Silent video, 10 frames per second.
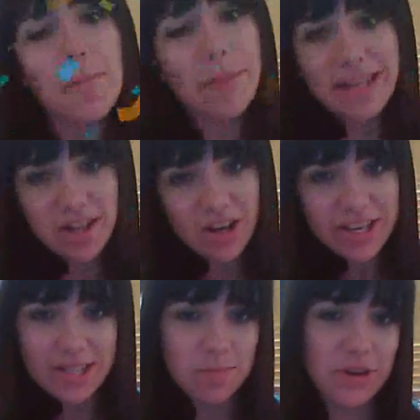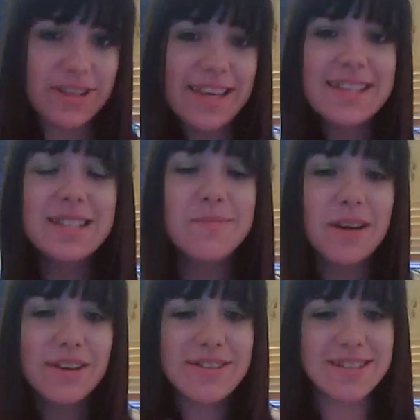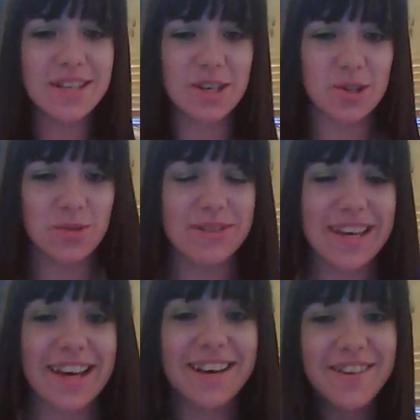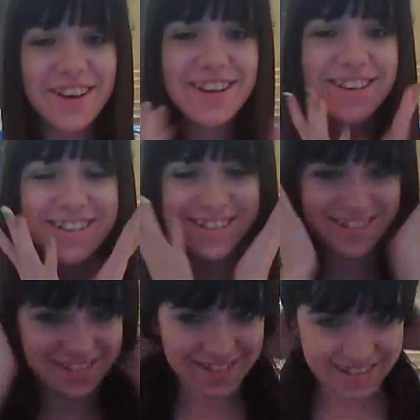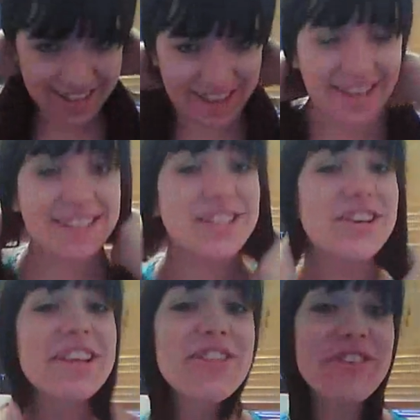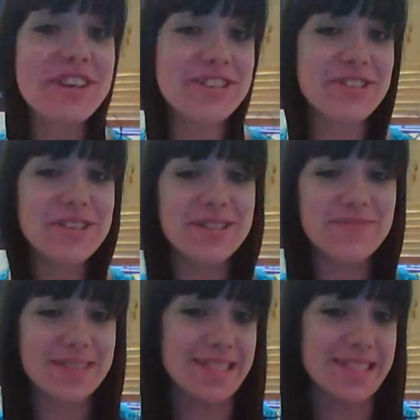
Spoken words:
My doggy's birthday is tomorrow, so yeah. He's turning 3 years old.